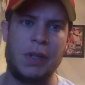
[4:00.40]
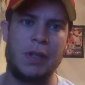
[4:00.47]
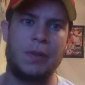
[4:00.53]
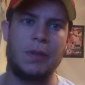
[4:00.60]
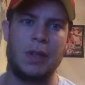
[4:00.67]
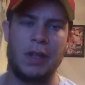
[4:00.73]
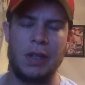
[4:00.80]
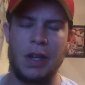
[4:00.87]

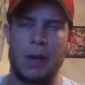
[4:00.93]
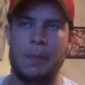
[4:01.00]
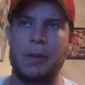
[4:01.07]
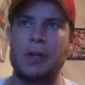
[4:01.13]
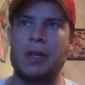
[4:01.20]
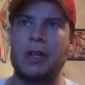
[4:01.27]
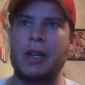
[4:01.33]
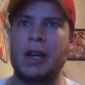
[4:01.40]
he got
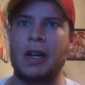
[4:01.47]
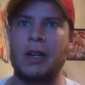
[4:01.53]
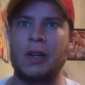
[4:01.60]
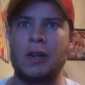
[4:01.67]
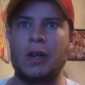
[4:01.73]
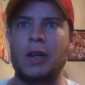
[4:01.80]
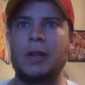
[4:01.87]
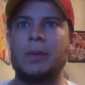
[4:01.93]
put on
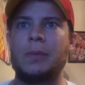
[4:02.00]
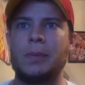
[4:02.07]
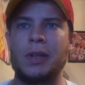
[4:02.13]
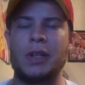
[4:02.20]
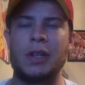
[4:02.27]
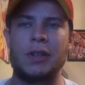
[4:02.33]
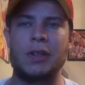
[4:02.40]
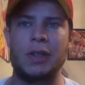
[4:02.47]
IR
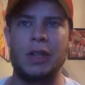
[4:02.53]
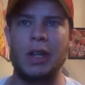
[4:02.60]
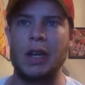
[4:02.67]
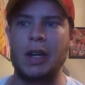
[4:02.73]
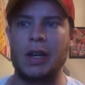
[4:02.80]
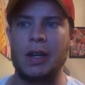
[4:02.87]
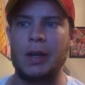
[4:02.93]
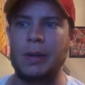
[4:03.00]
because
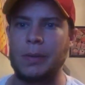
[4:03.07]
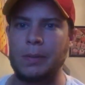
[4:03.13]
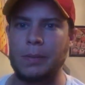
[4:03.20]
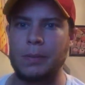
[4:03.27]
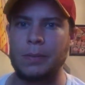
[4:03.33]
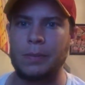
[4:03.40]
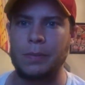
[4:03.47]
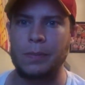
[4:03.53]

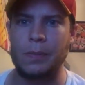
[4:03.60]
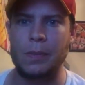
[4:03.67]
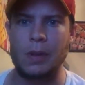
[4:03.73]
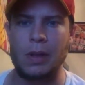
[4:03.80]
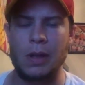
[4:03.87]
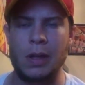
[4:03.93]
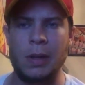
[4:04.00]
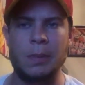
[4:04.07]

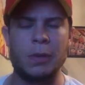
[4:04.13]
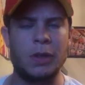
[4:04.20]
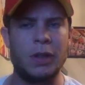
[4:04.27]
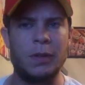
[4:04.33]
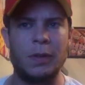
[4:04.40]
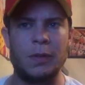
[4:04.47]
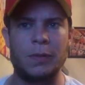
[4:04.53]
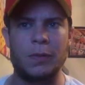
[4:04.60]
I
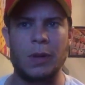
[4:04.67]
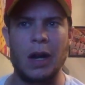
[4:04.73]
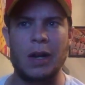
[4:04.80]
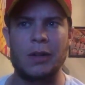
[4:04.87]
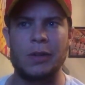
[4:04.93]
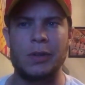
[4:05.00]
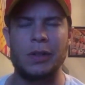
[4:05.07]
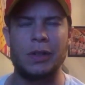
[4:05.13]
believe he
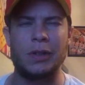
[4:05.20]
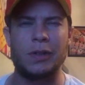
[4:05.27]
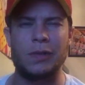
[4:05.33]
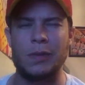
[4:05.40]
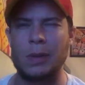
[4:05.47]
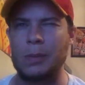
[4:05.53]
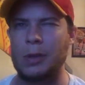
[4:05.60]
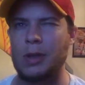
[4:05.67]
fractured his
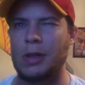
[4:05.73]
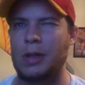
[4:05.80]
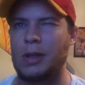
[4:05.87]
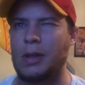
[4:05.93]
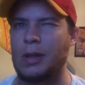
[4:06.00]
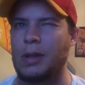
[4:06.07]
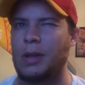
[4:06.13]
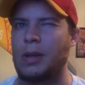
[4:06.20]
fibula.
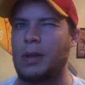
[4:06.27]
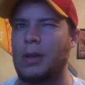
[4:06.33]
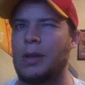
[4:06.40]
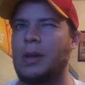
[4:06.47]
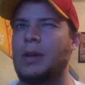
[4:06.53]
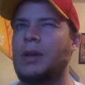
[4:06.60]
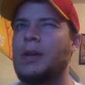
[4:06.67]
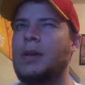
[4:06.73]

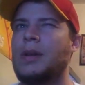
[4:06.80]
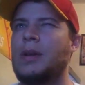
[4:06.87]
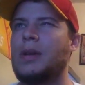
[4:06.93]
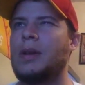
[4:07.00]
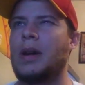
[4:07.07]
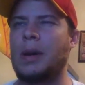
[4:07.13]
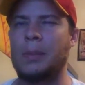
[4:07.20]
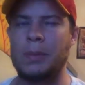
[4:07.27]

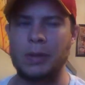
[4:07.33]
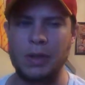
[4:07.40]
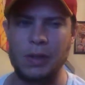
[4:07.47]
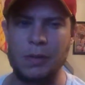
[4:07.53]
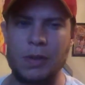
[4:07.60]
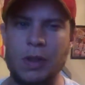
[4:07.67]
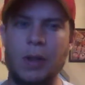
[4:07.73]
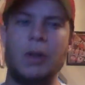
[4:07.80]
I
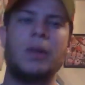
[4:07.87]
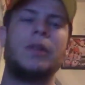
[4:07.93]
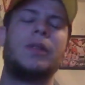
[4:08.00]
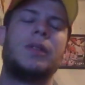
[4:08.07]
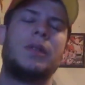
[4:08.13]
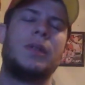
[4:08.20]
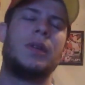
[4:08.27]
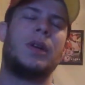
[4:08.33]
believe so.
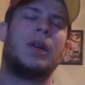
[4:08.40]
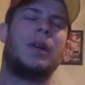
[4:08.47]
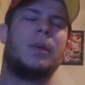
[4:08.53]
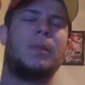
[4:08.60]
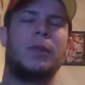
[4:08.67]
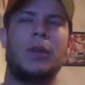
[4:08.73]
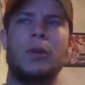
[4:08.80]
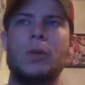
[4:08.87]

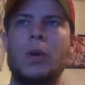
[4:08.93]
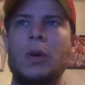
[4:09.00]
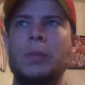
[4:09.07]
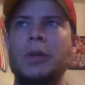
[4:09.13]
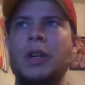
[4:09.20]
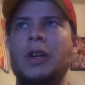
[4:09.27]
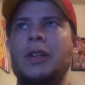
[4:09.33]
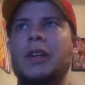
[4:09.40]
Don't
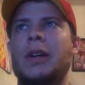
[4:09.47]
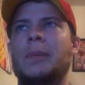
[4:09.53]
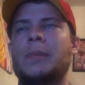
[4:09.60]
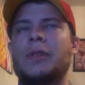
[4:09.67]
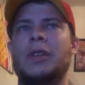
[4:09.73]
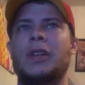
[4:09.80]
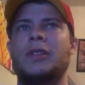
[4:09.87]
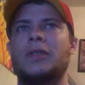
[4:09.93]
quote me on that,
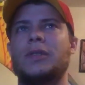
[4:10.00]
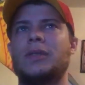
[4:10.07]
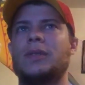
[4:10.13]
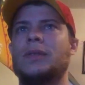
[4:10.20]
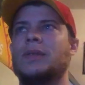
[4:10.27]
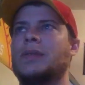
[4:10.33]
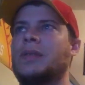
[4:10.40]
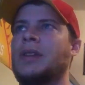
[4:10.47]
but that's
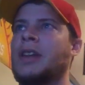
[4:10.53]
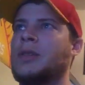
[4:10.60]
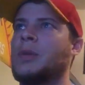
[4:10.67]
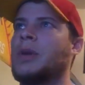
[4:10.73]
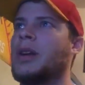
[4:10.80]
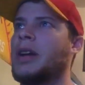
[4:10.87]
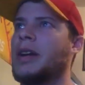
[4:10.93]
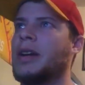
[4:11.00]

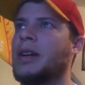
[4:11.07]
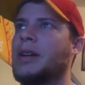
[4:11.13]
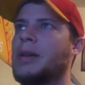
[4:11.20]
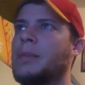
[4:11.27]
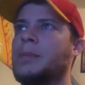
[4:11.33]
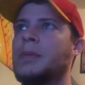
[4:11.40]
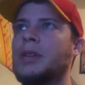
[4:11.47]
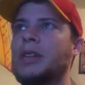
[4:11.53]
what I
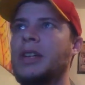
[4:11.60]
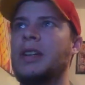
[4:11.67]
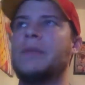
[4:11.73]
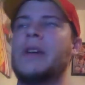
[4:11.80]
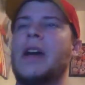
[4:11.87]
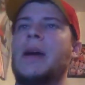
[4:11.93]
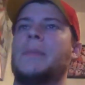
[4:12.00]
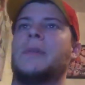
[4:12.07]

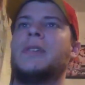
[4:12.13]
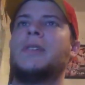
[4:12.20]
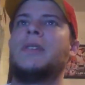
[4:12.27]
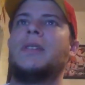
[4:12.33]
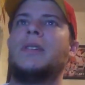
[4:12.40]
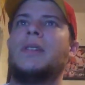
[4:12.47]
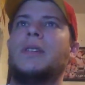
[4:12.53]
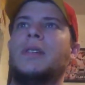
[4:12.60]
believe happened.
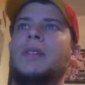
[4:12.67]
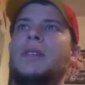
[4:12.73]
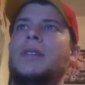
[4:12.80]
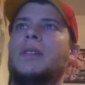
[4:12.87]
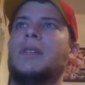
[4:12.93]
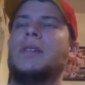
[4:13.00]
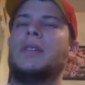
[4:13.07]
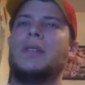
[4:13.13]

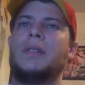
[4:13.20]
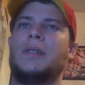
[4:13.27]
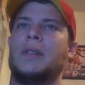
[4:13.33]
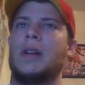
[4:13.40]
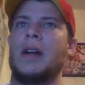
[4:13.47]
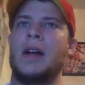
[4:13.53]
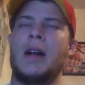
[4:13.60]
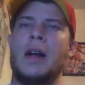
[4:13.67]

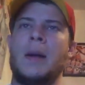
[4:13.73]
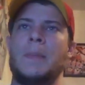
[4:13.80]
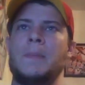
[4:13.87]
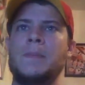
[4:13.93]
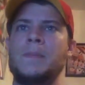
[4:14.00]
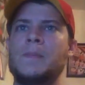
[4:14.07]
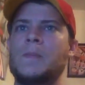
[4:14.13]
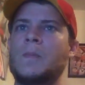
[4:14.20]

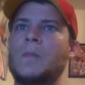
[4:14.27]
Other